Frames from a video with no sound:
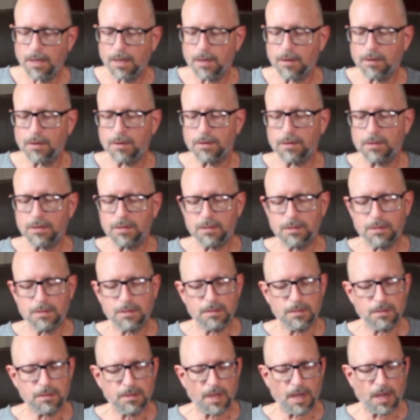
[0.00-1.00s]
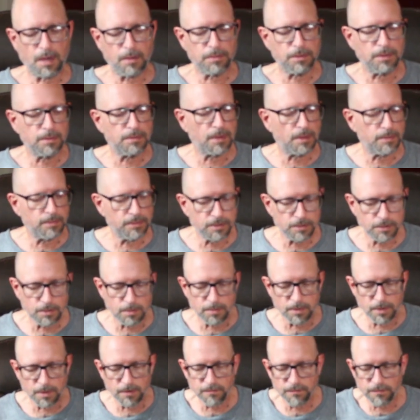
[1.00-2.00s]
or your tablet. I'm
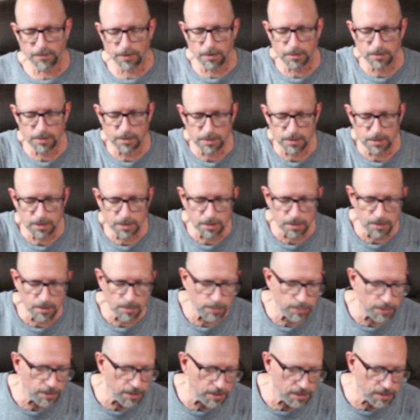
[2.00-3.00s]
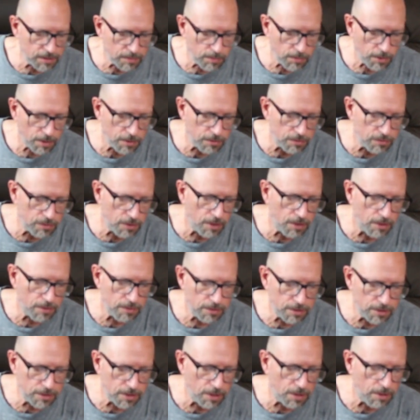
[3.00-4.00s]
assuming a phone because this is a pretty small drone,
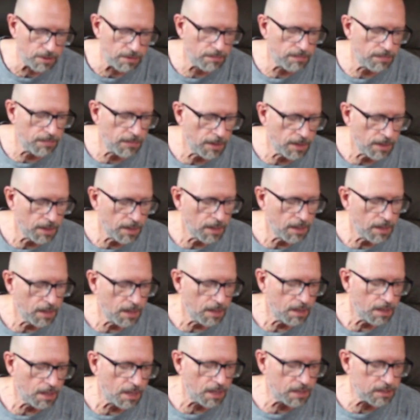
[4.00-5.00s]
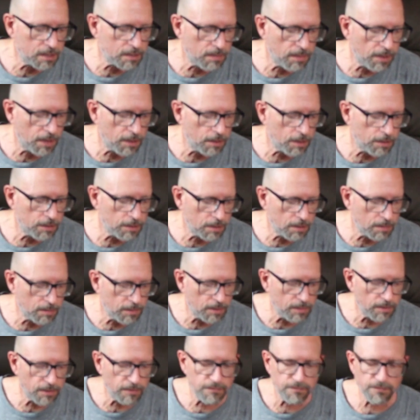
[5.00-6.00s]
so that's about all you're going to be
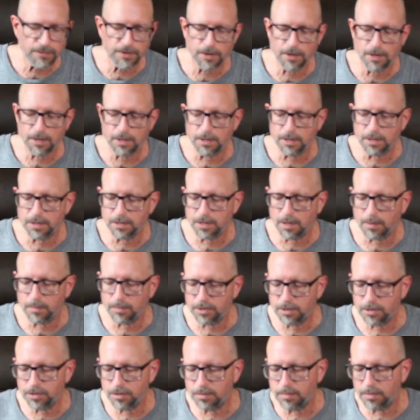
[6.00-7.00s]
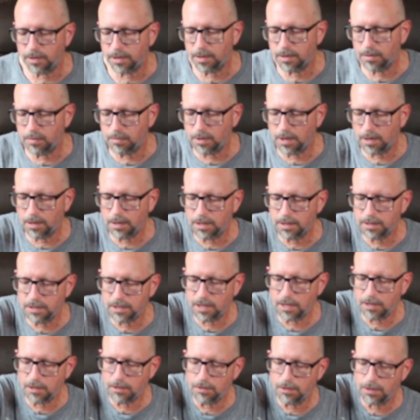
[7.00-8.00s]
able to fit on this, I'm assuming. Well, let's
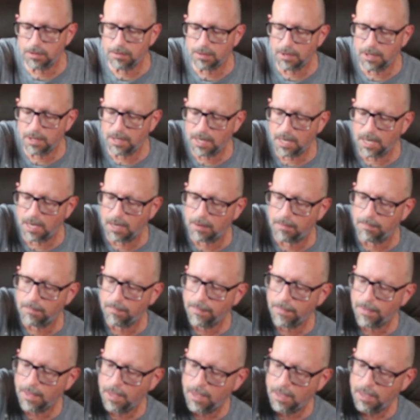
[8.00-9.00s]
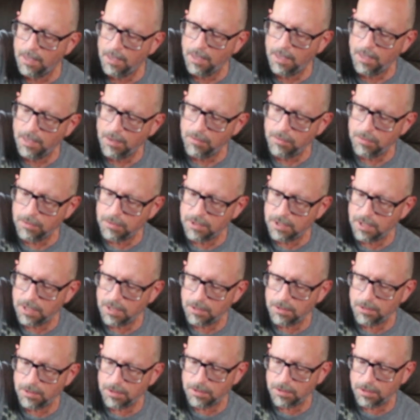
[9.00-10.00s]
take a look right now. We'll take
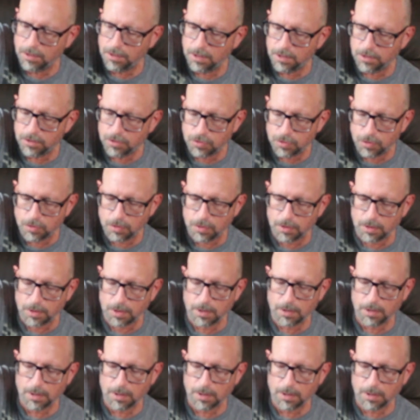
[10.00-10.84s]
a look at the controller.